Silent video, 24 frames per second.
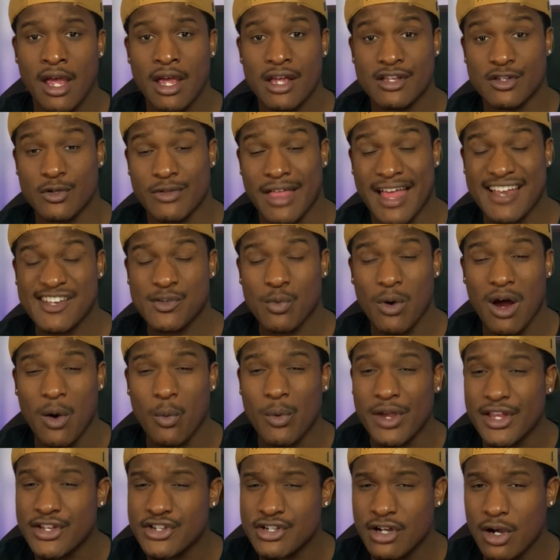So that's why
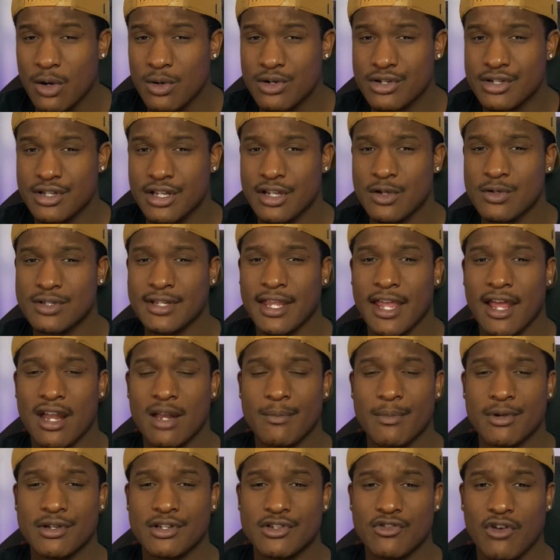we chose to use
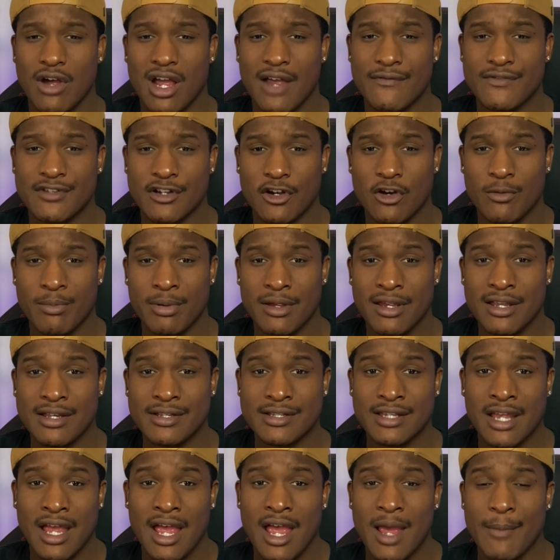cannabis-derived
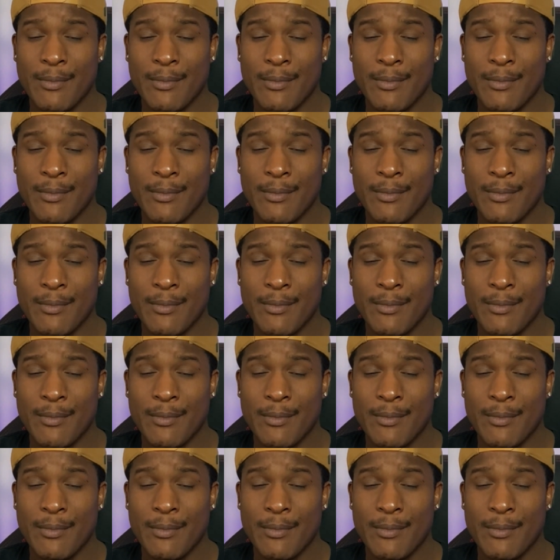terpenes,